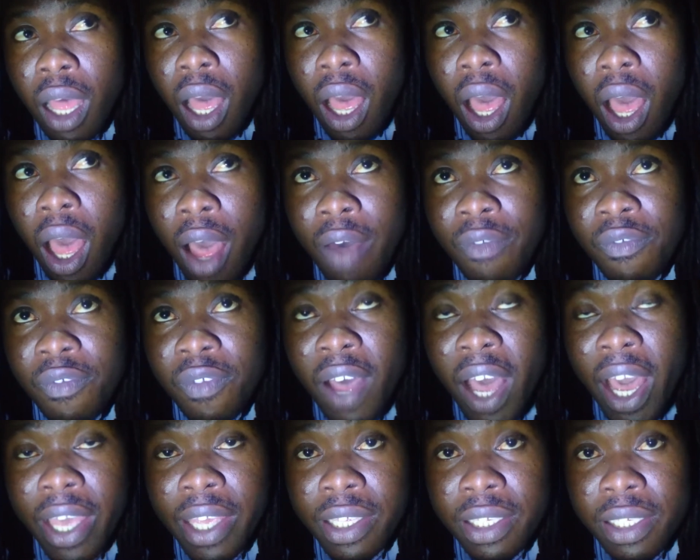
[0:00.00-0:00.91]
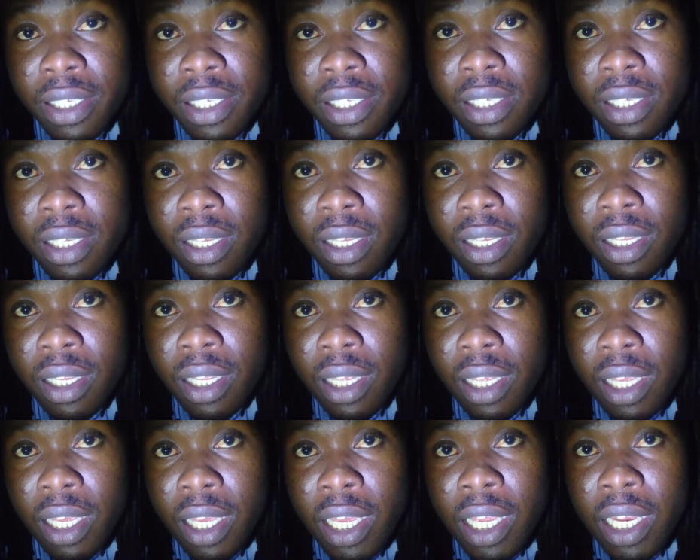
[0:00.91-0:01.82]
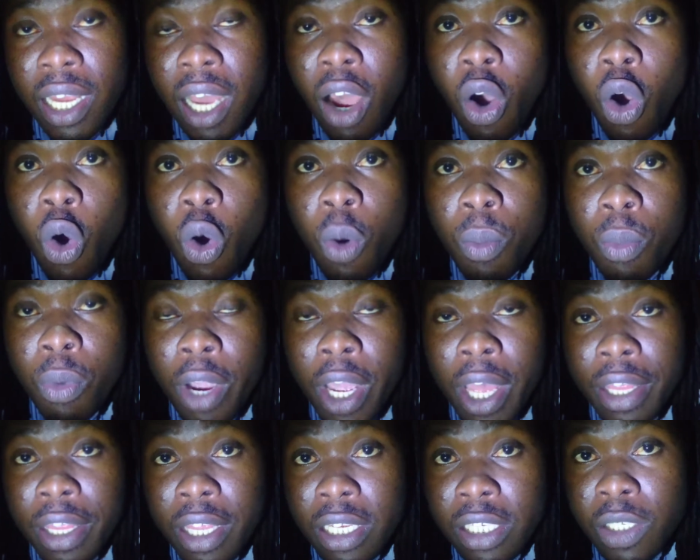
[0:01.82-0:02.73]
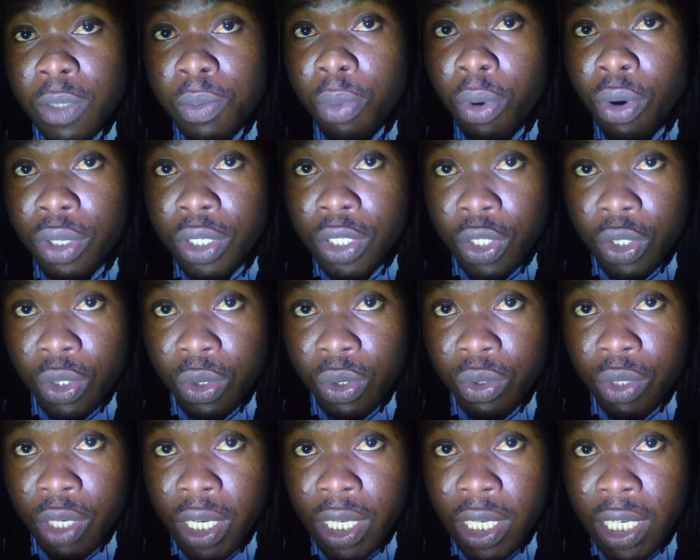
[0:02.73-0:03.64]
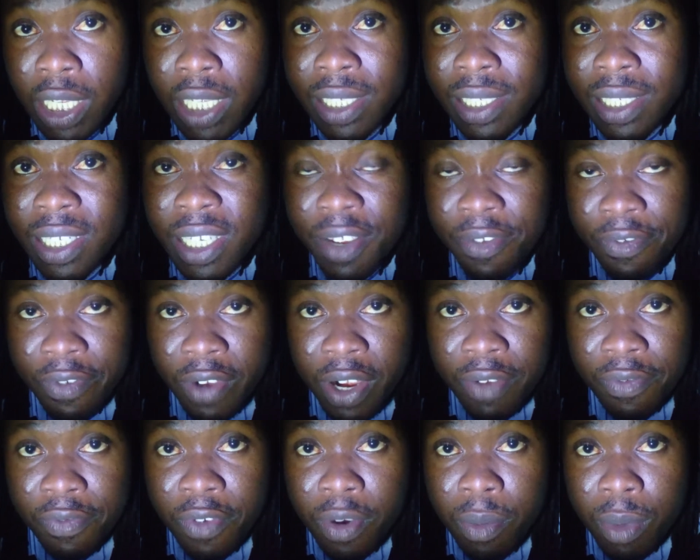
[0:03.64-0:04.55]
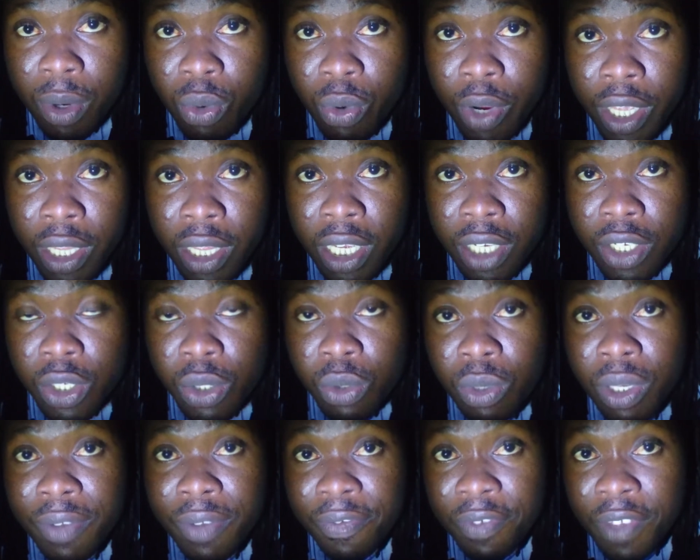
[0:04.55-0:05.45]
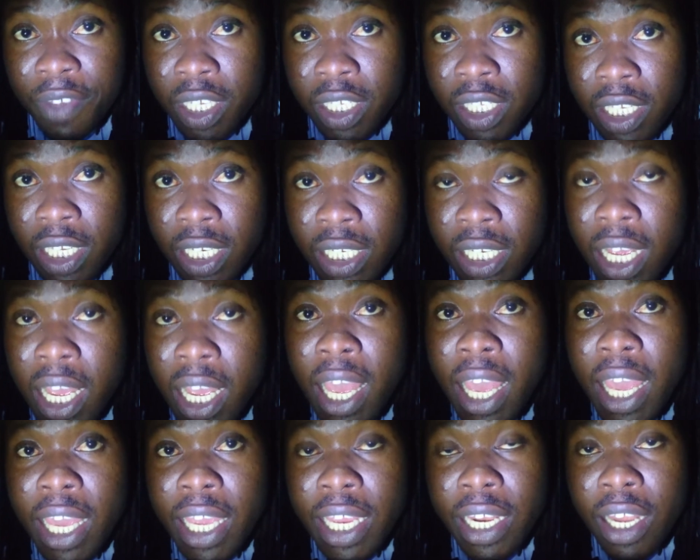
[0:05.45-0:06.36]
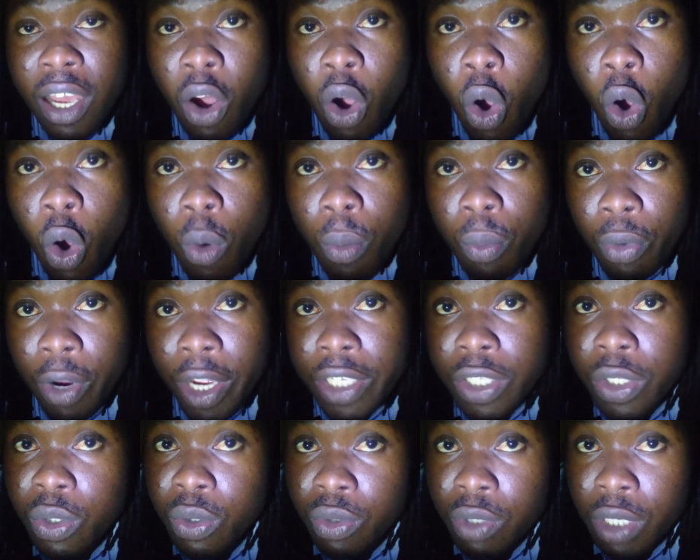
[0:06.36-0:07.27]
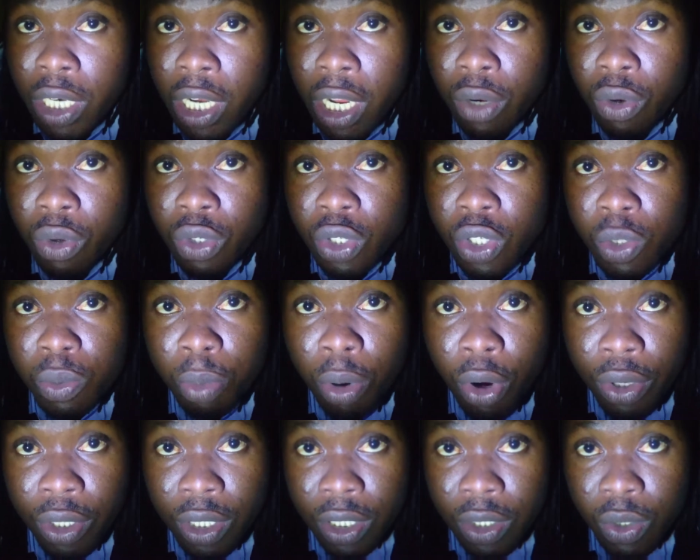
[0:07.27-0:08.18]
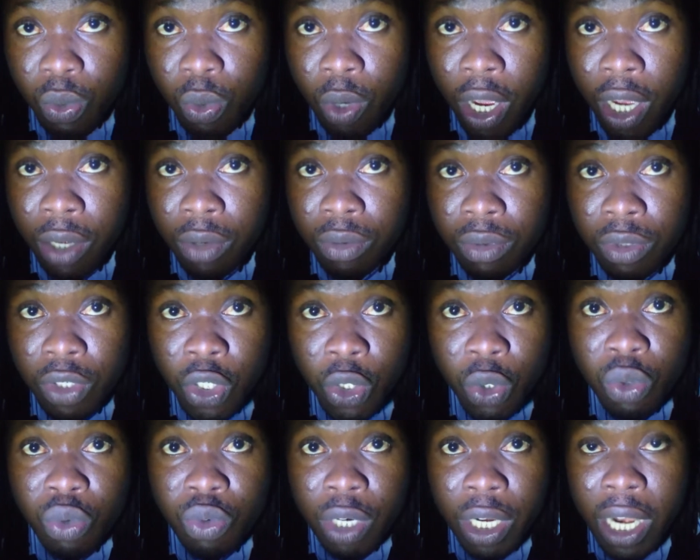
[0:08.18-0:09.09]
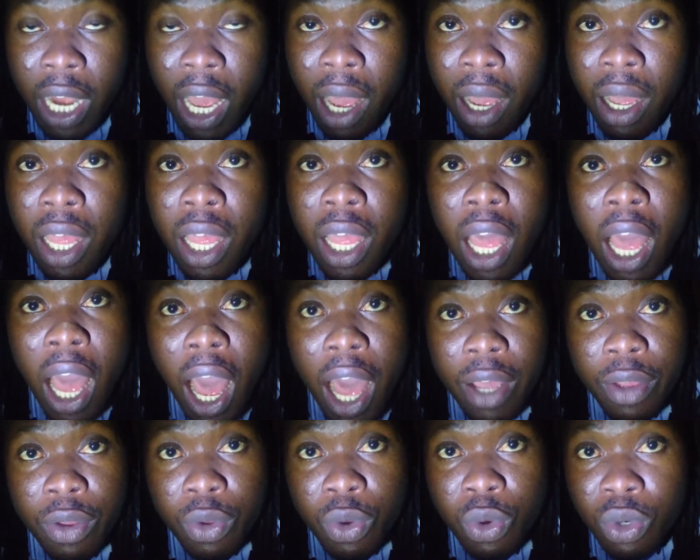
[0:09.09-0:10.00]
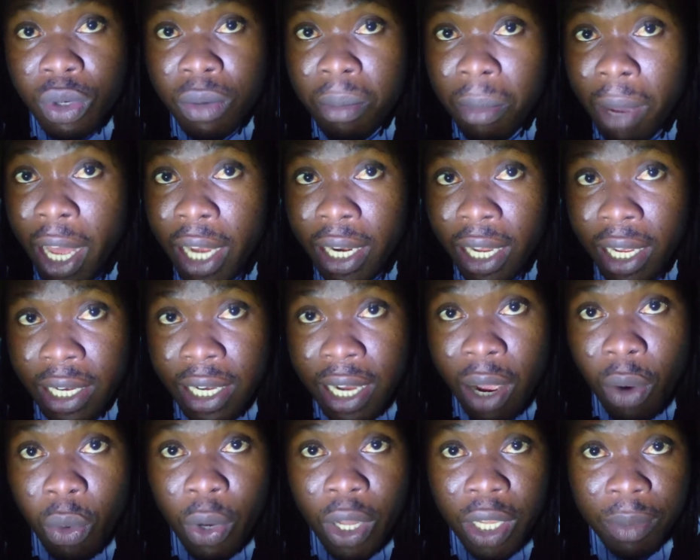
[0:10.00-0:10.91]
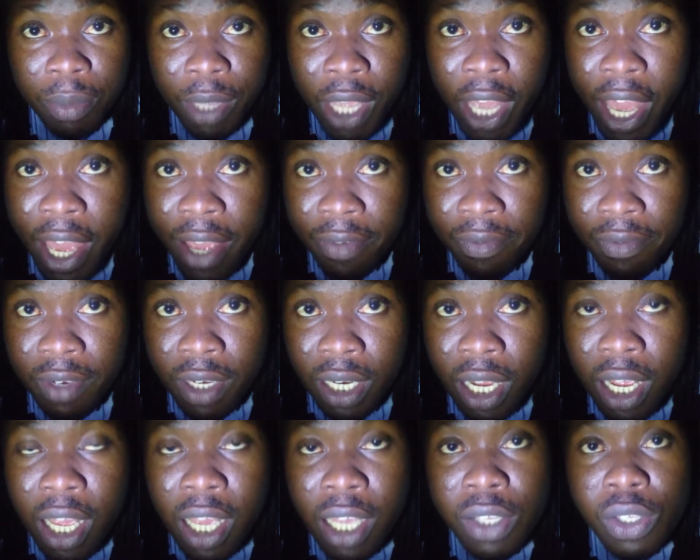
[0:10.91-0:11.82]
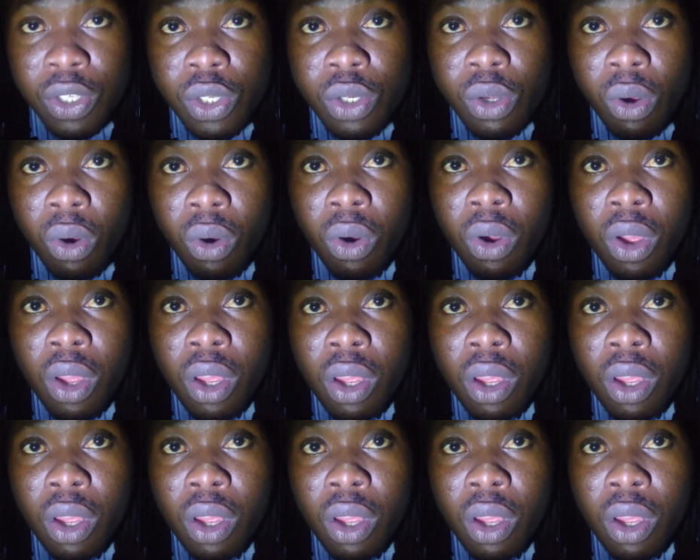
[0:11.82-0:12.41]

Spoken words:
a vice in a home where there are spoiled children is different from a way that you will fix it in a home where children are not spoiled, where children are good mannered, are well behaved. So